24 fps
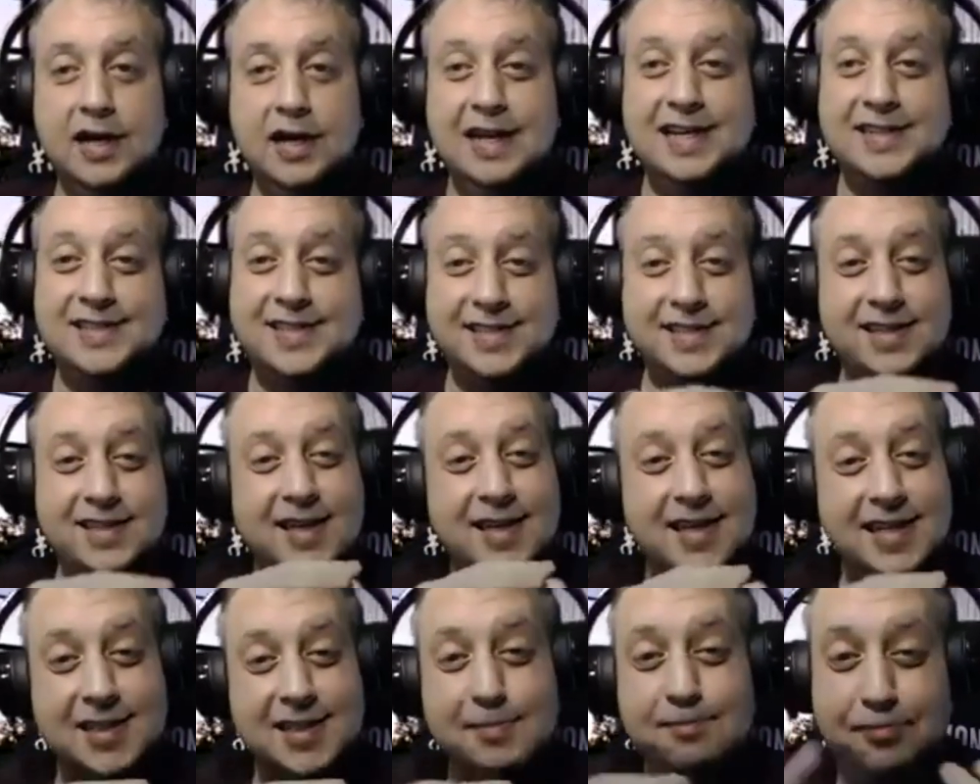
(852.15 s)
it's
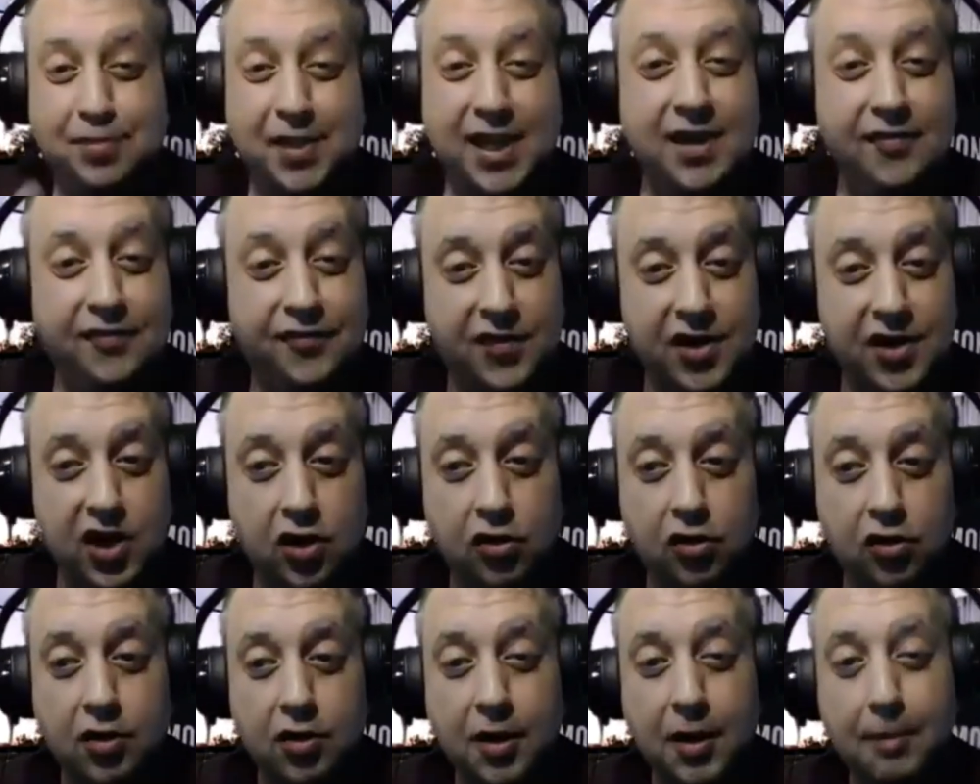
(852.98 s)

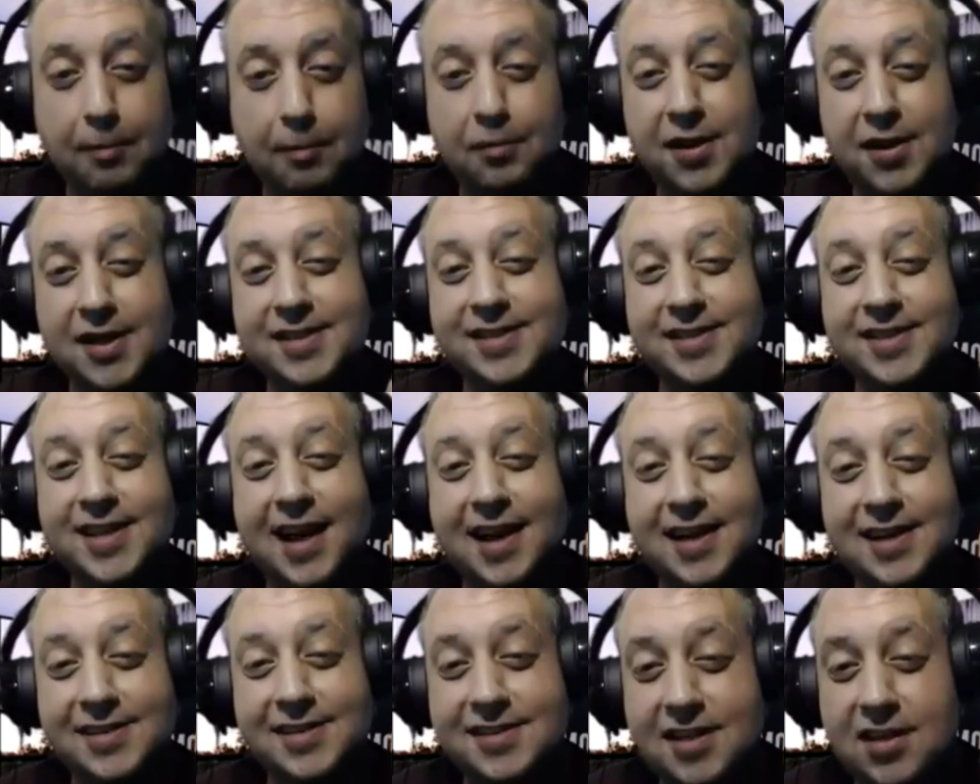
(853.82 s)
beefier, but it's
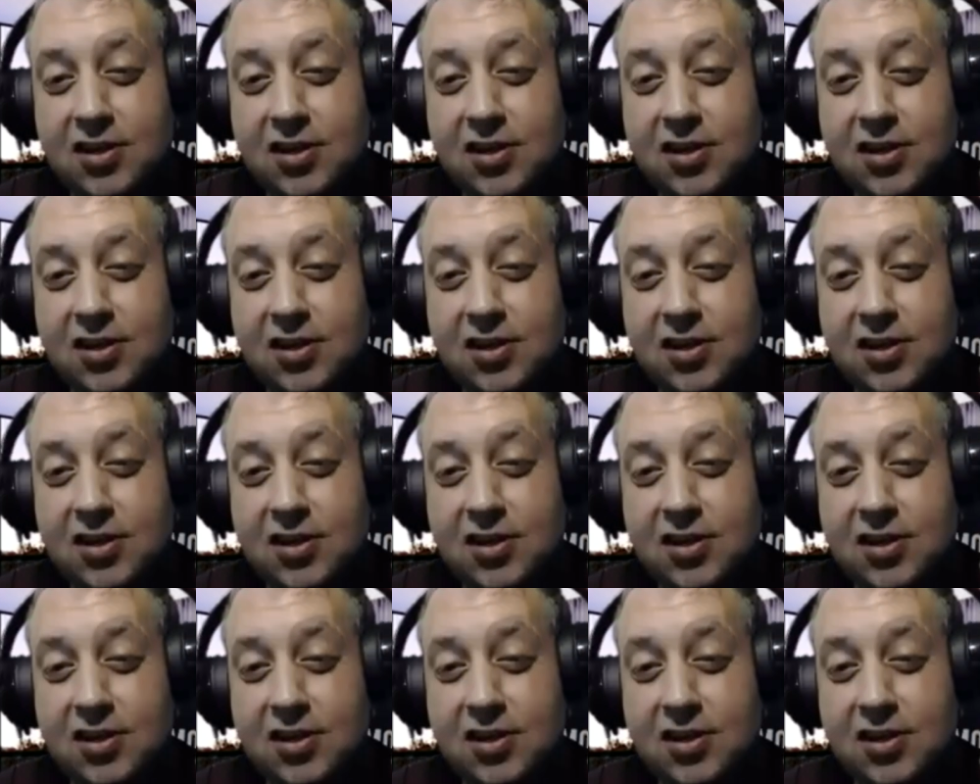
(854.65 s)
not as